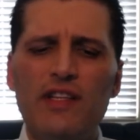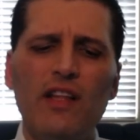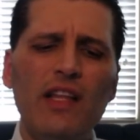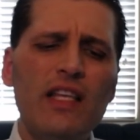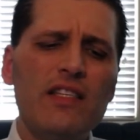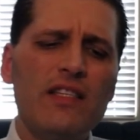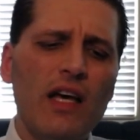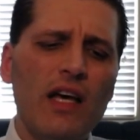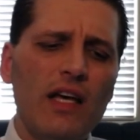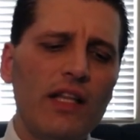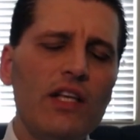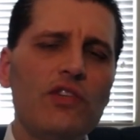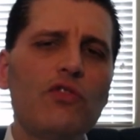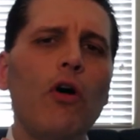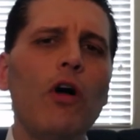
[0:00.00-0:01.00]
Now let's
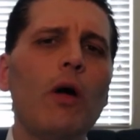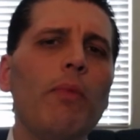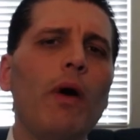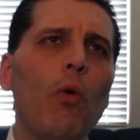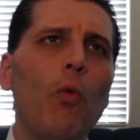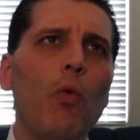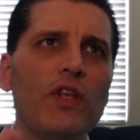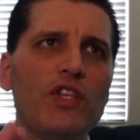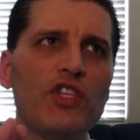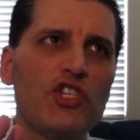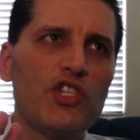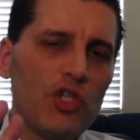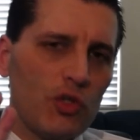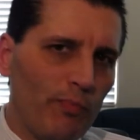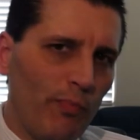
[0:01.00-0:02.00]
let's talk about what
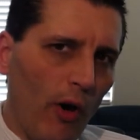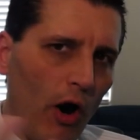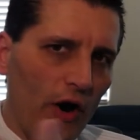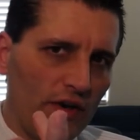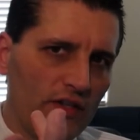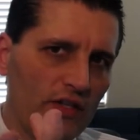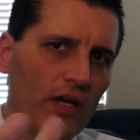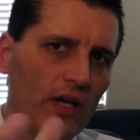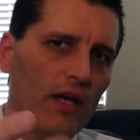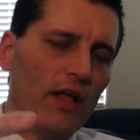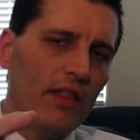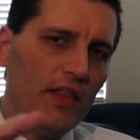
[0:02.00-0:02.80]
sparked